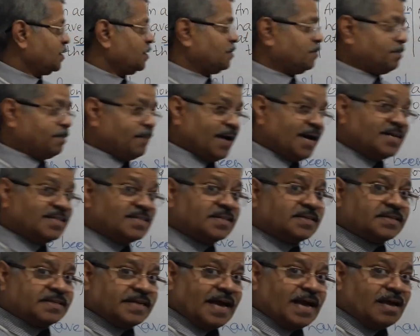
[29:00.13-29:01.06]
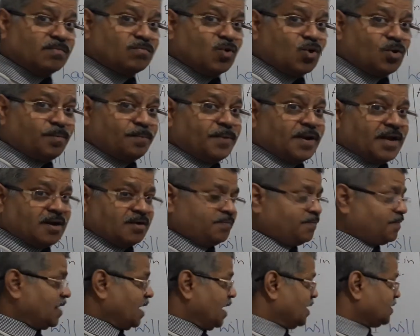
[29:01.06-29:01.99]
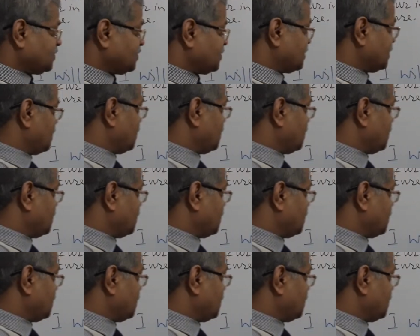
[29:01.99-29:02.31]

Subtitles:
By the time of breakfast,